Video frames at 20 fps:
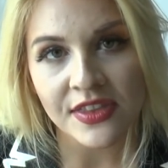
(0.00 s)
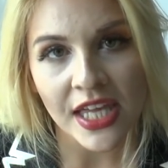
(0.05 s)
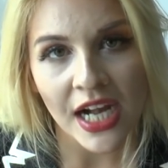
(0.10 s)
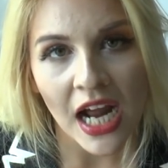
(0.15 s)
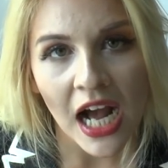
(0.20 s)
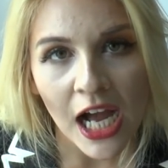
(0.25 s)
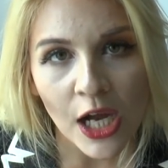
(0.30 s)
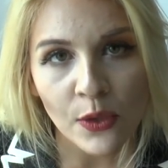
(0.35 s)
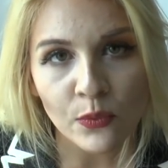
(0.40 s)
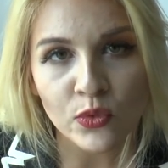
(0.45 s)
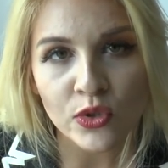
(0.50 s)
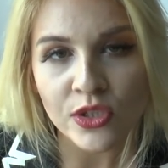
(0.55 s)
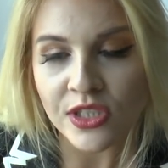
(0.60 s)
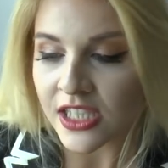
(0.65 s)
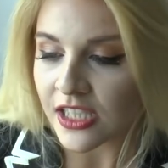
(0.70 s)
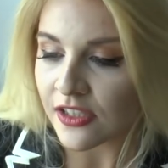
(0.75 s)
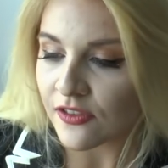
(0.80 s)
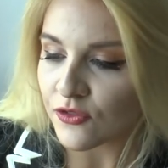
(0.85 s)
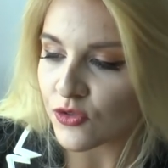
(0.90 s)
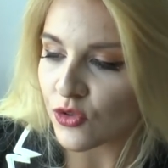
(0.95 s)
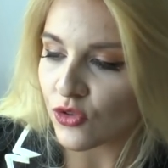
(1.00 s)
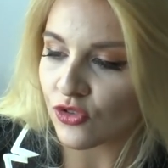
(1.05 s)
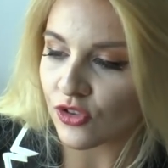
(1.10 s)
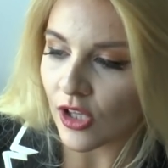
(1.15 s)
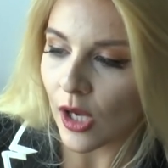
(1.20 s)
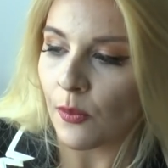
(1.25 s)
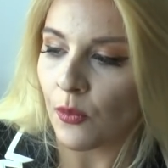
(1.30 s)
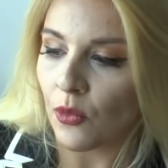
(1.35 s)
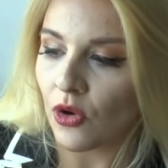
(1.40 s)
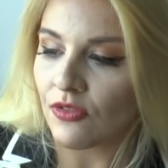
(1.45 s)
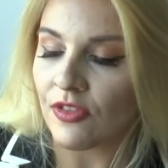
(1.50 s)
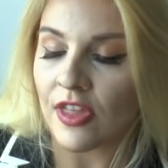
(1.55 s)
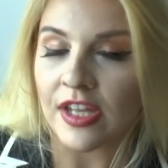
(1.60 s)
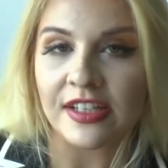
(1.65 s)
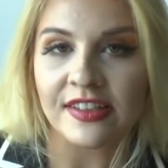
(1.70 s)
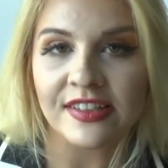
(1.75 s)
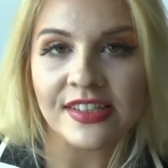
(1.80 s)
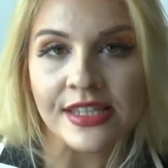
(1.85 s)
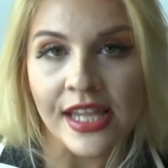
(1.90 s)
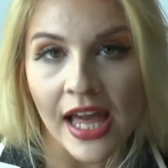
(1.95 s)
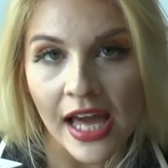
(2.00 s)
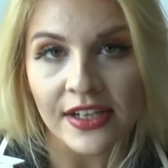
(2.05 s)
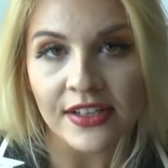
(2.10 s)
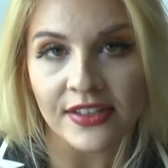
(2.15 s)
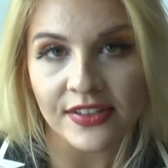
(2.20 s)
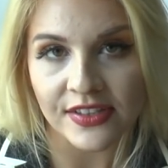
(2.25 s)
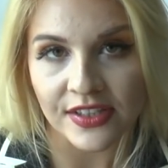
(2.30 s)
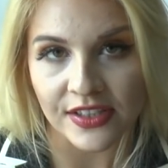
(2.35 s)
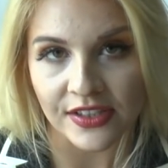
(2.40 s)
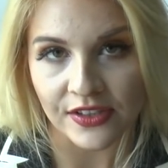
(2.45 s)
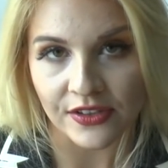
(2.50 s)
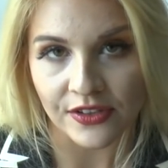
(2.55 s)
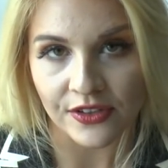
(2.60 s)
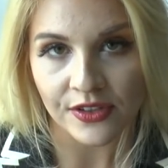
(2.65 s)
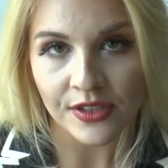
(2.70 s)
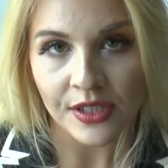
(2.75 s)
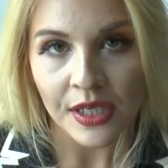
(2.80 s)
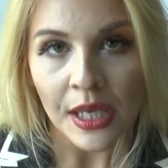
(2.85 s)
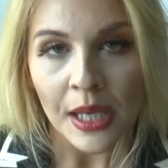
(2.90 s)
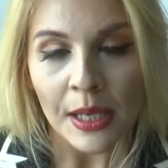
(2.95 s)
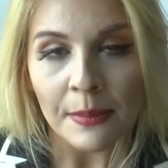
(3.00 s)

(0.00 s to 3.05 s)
that I would give to someone that is not a singer,